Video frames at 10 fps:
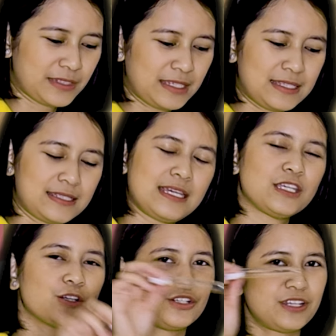Take
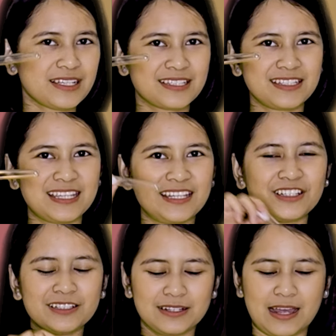your next container.
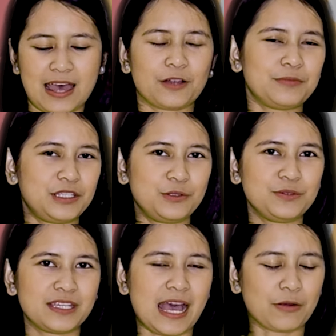I'll be
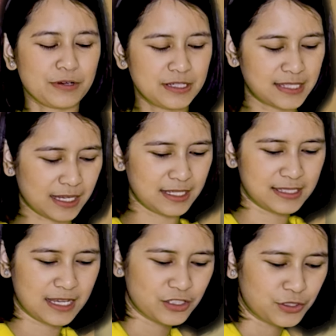using our second
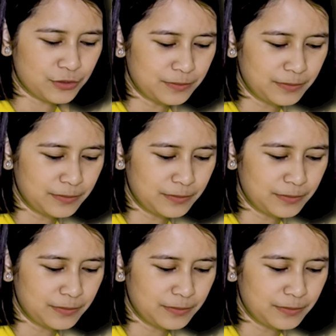test tube.